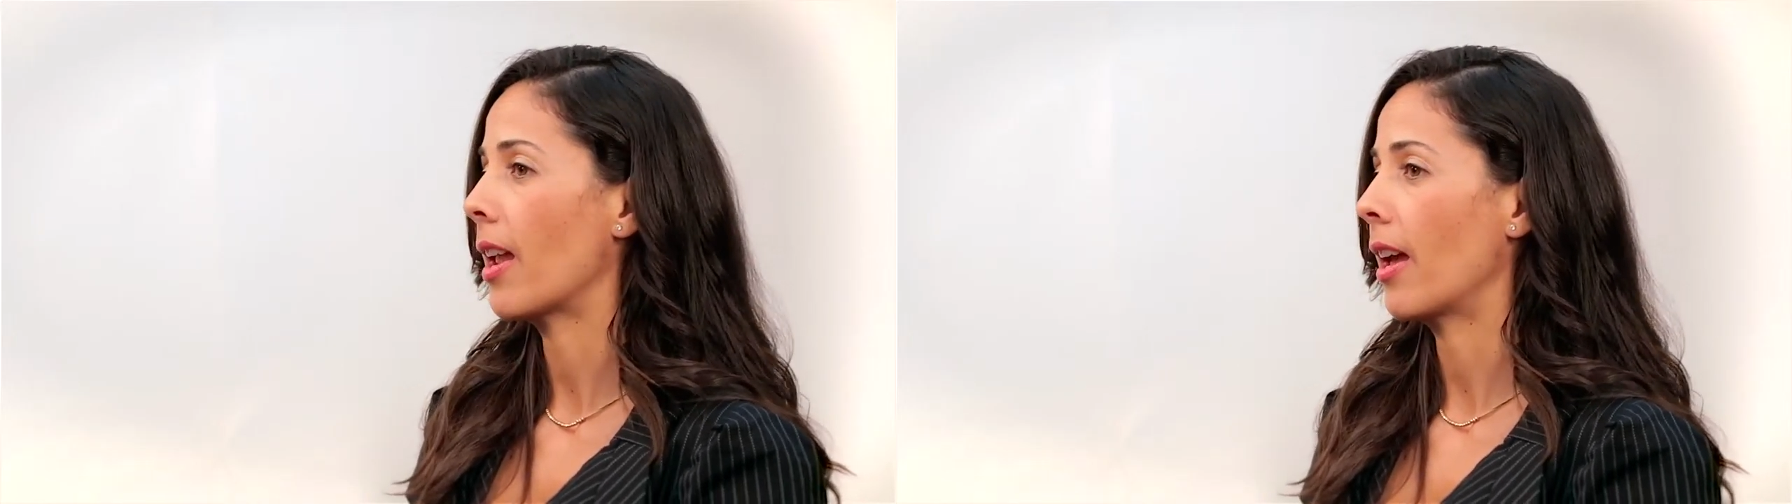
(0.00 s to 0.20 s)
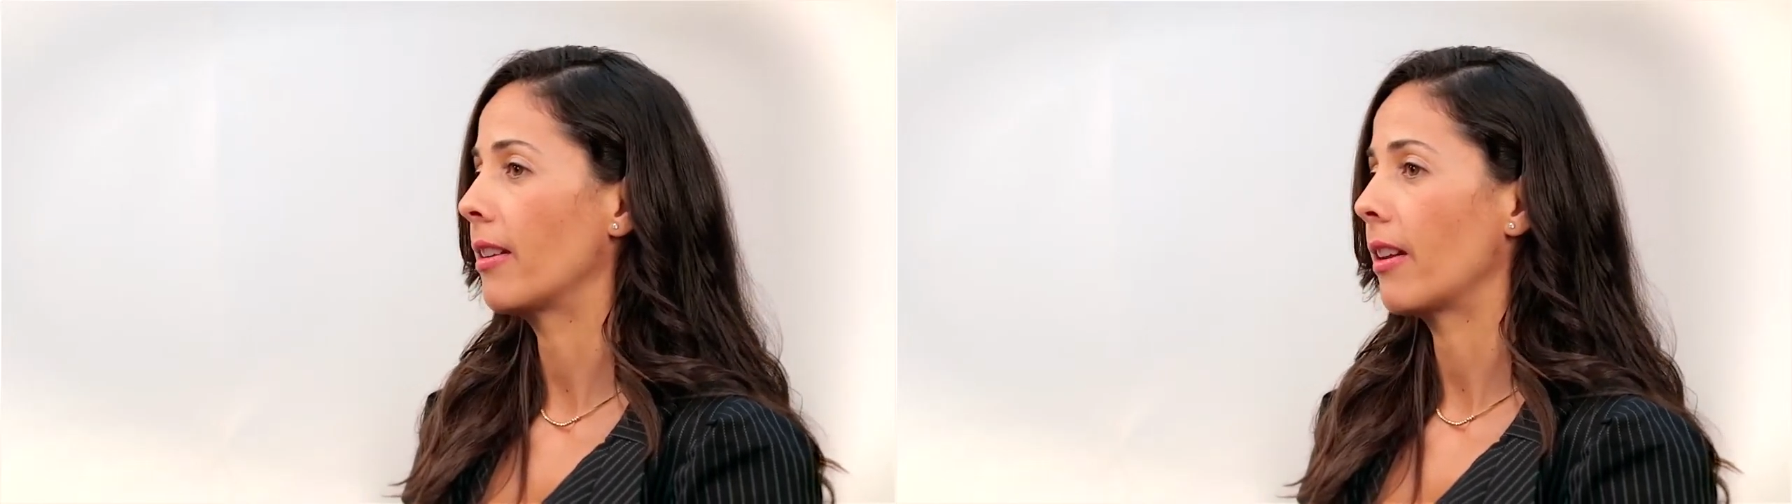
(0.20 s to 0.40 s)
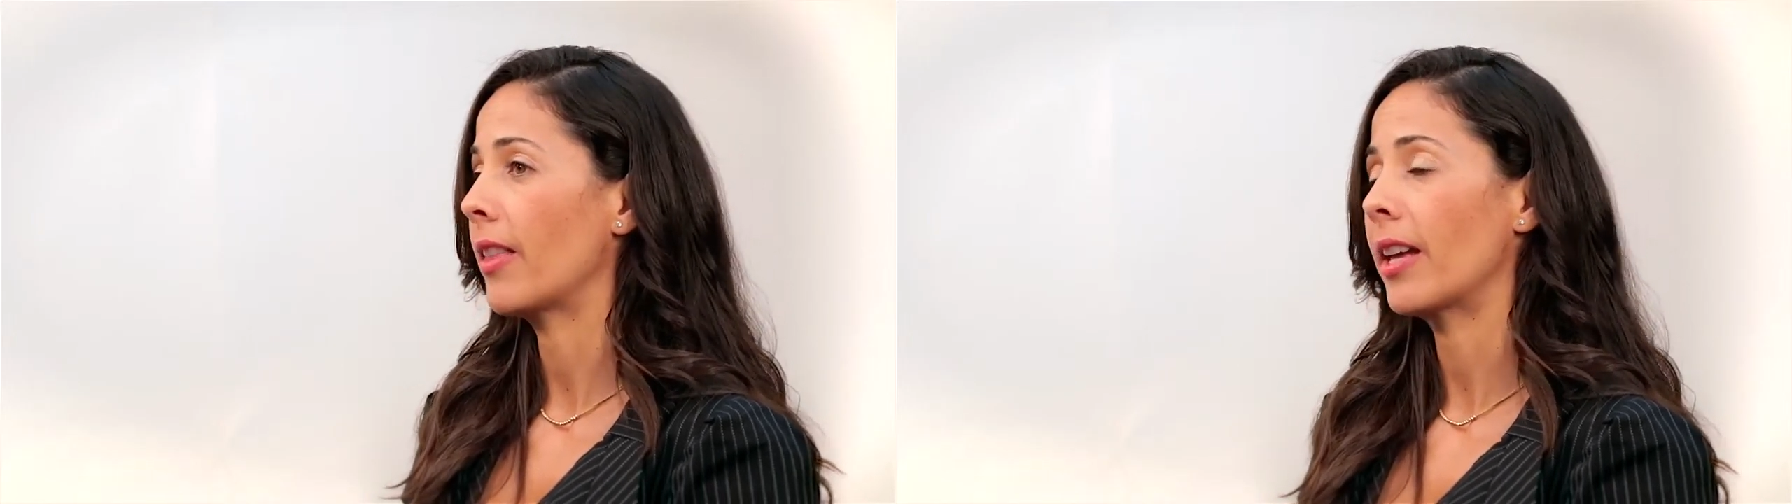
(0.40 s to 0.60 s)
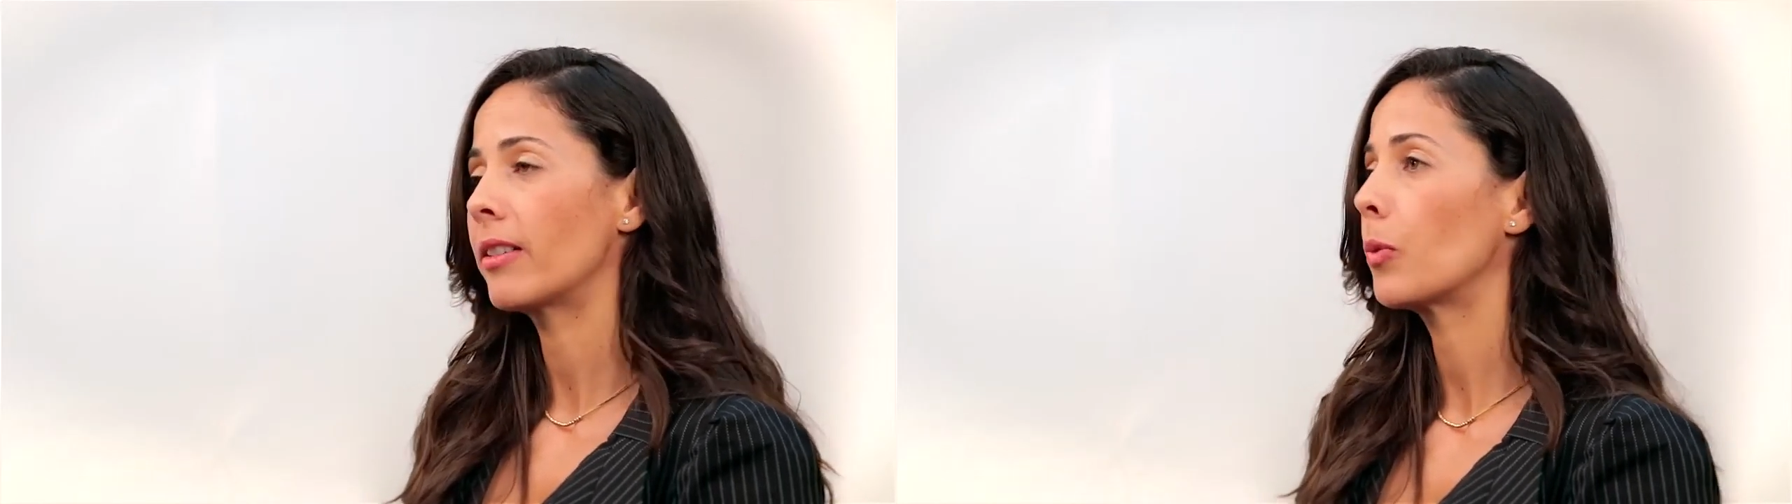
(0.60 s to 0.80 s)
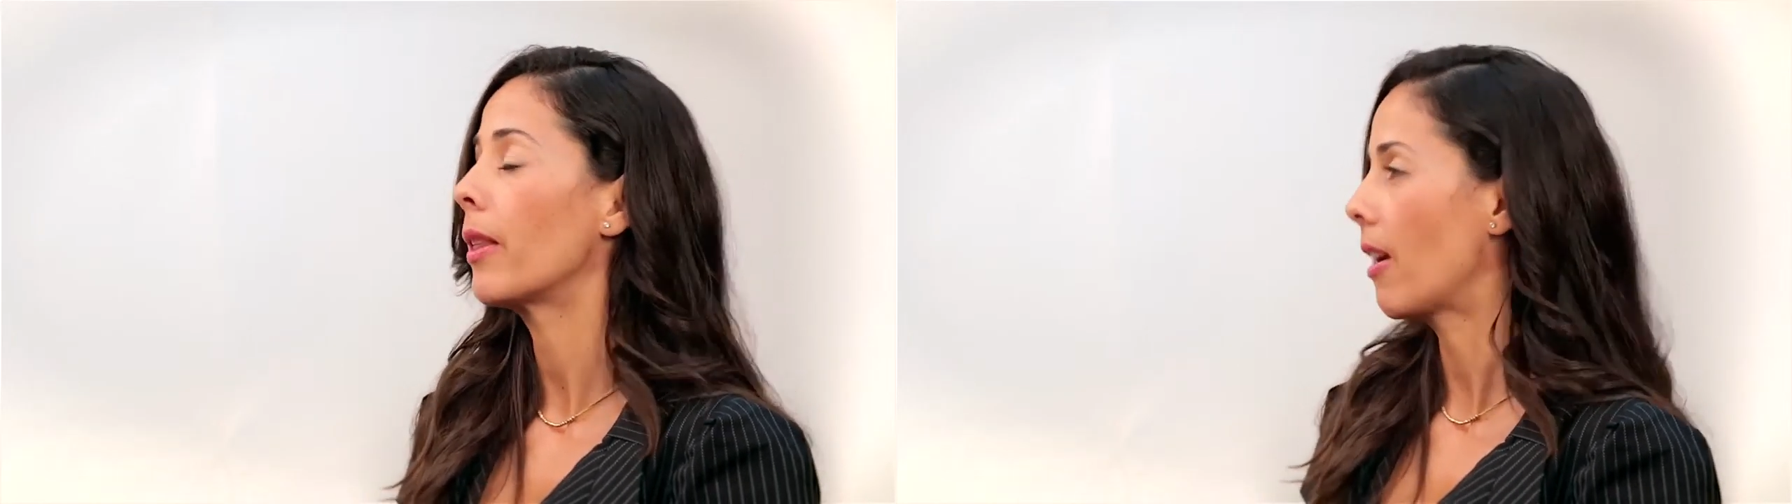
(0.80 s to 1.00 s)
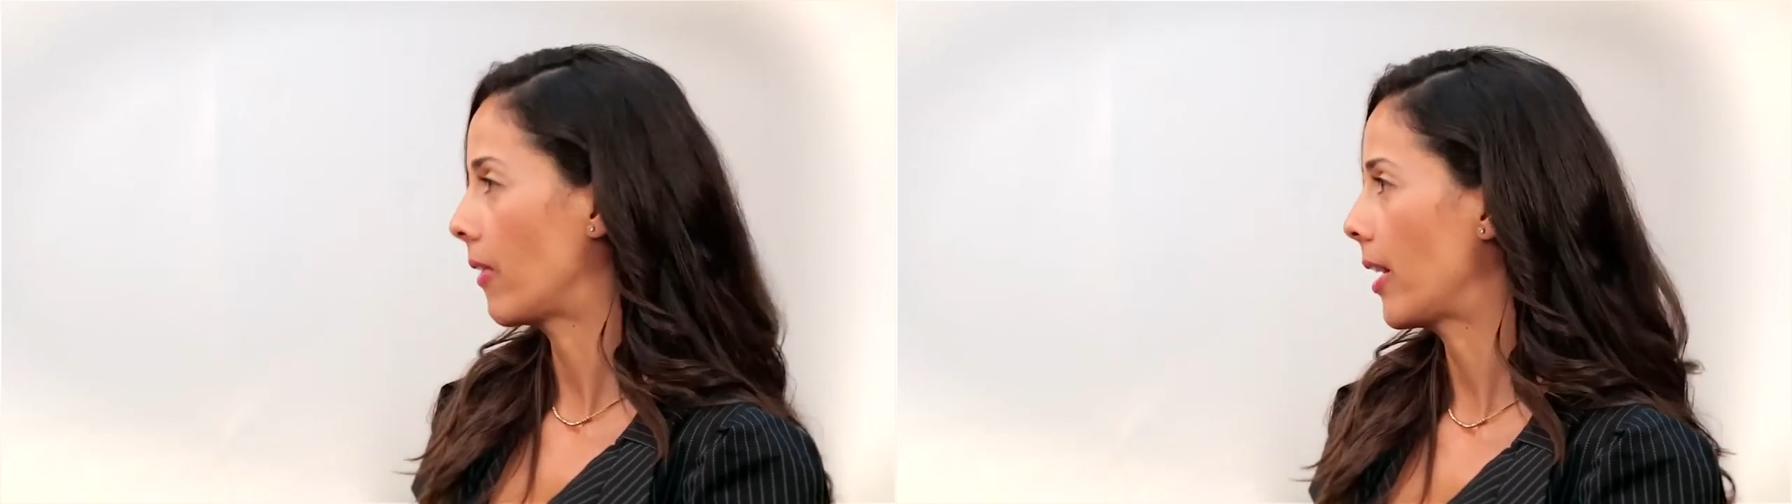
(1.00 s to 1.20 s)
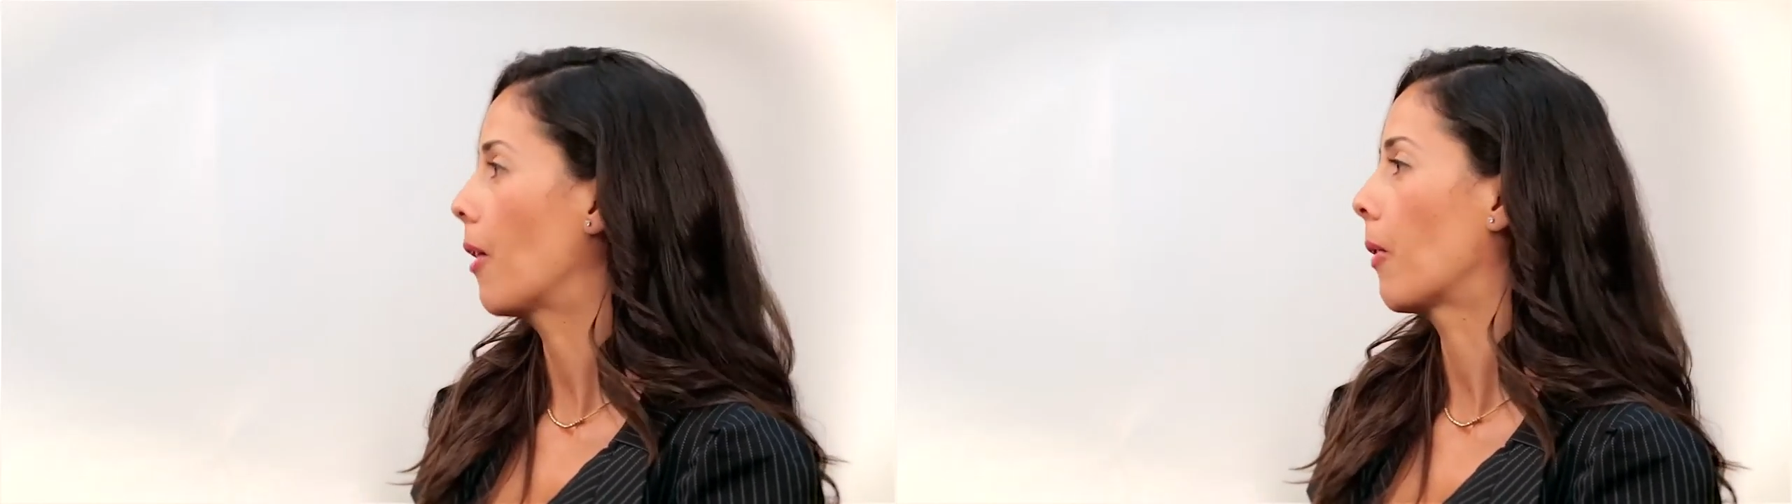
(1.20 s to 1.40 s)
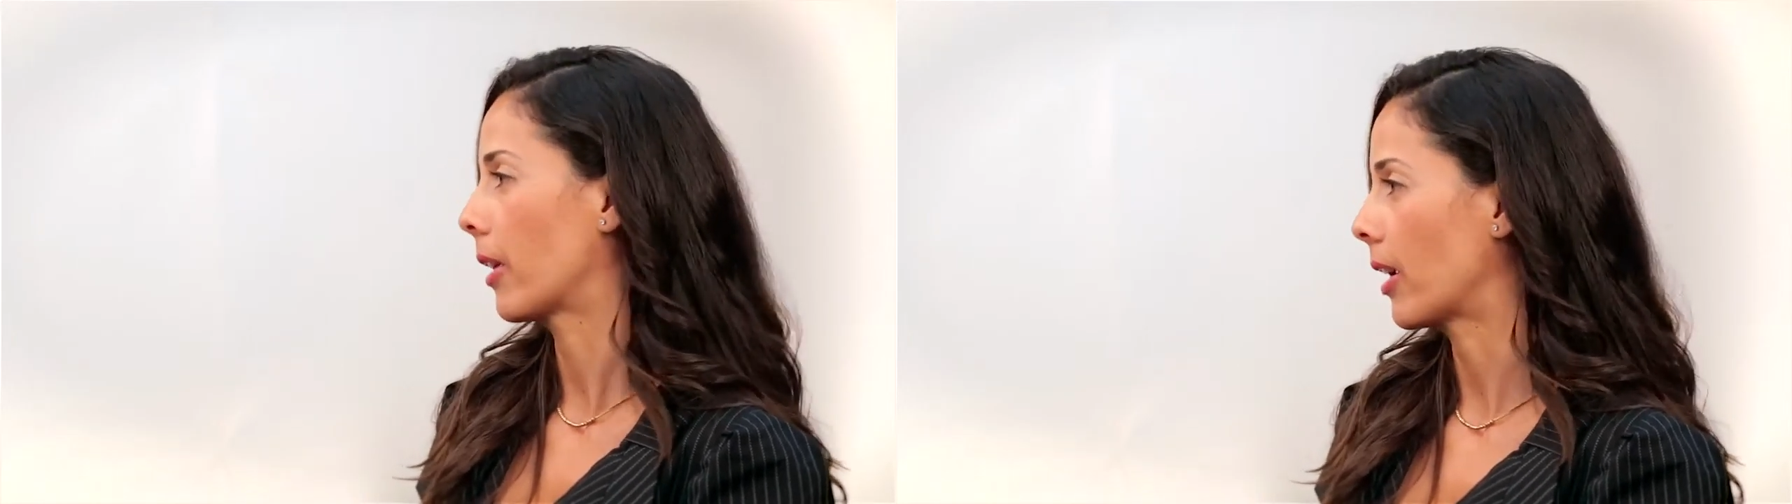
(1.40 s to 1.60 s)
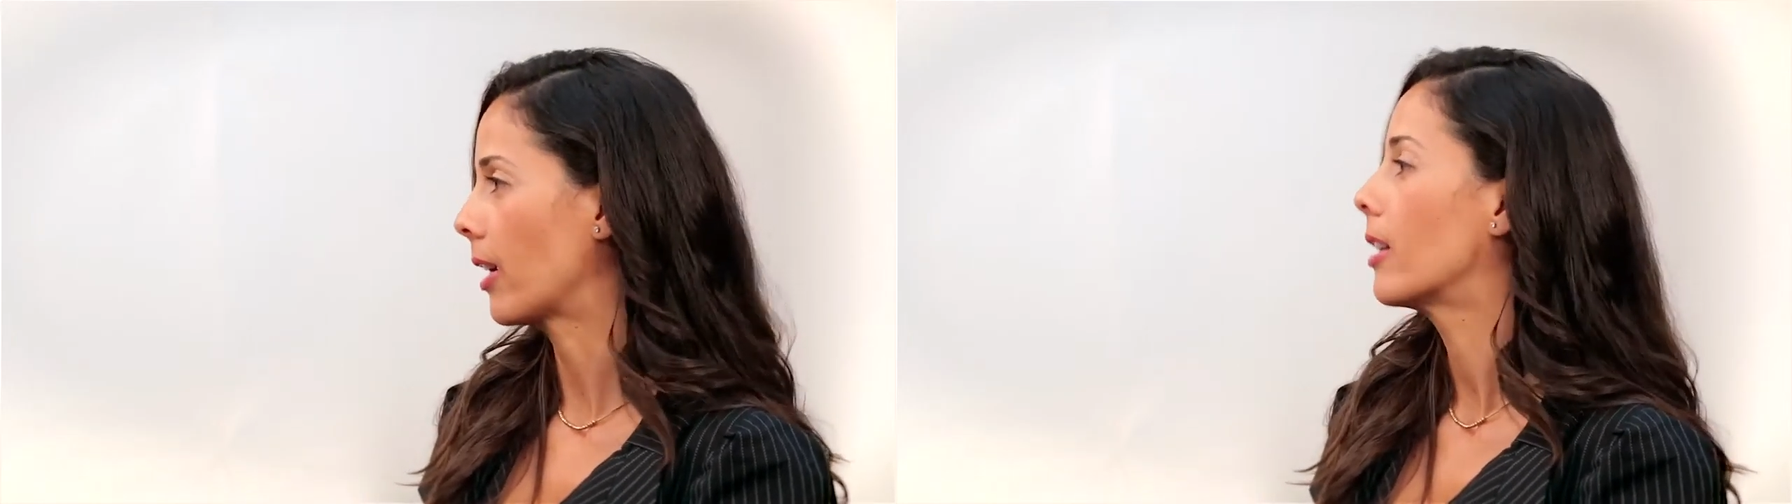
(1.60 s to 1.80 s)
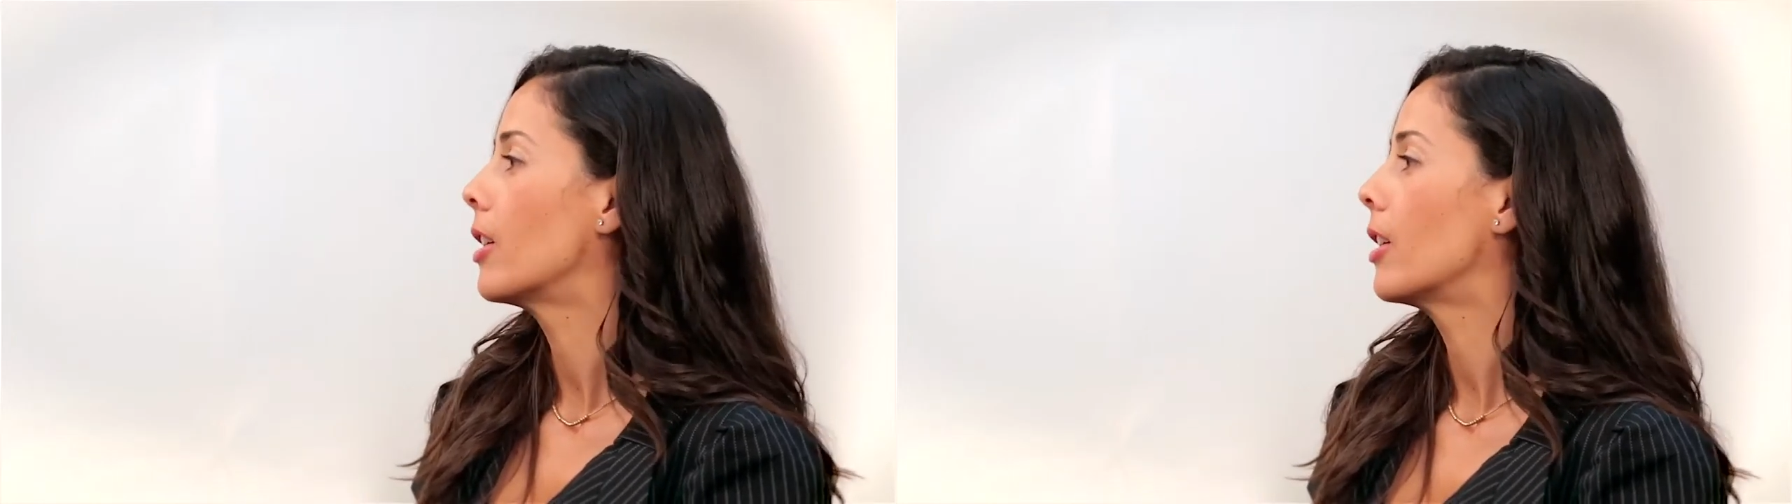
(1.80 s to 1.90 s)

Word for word: and that's with heavy networking.